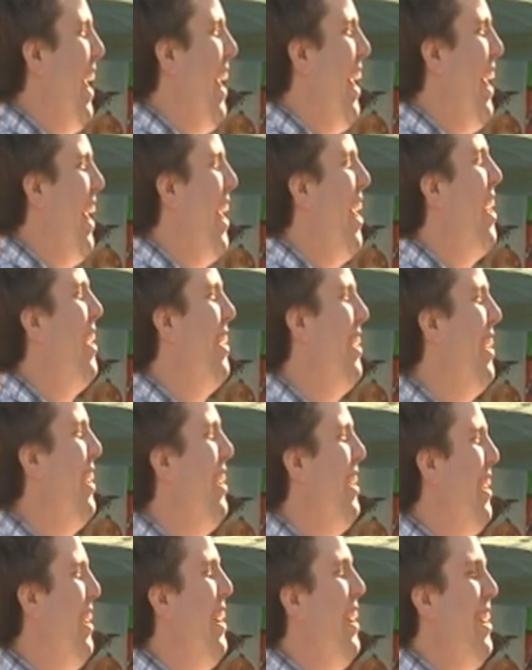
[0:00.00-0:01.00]
Pretty uh, sure
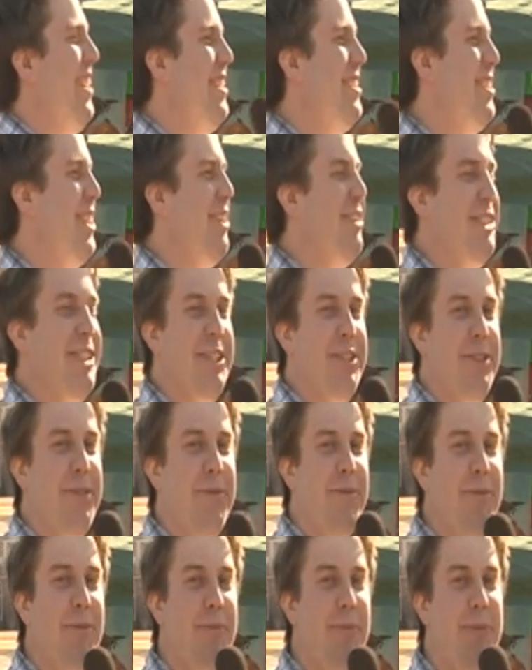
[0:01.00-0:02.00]
that's us. So just
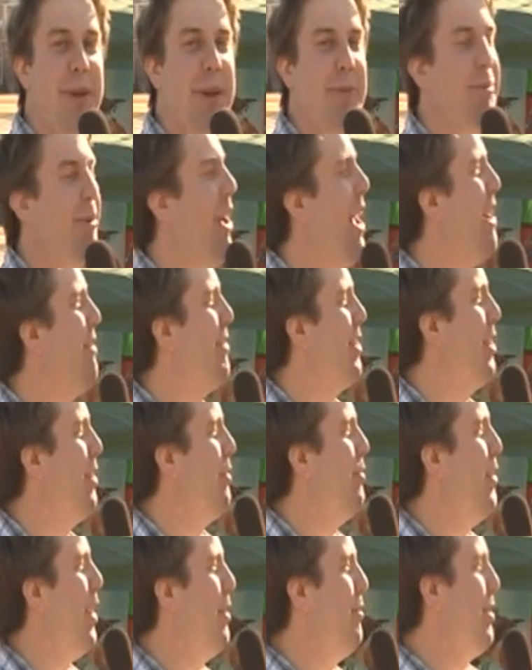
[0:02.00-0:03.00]
people having a little
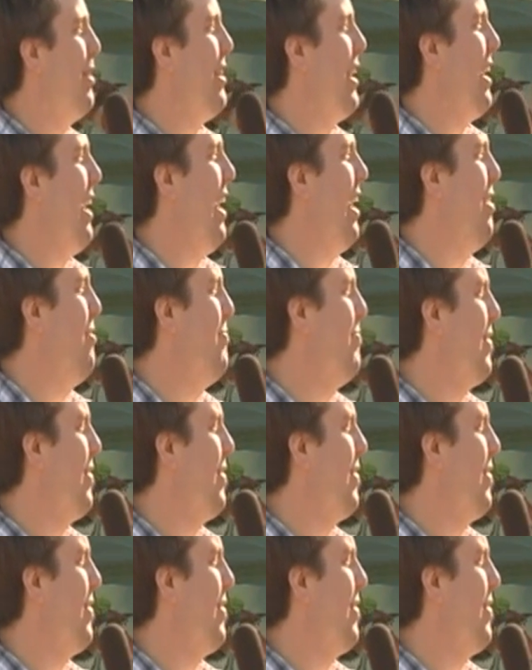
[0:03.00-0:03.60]
fun with you, huh?